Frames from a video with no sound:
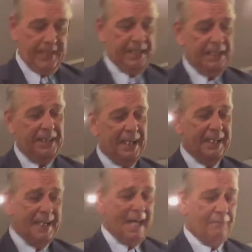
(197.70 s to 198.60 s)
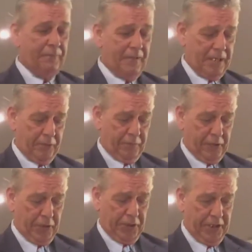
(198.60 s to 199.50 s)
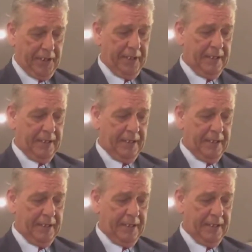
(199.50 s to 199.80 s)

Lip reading: And the second half of the verse,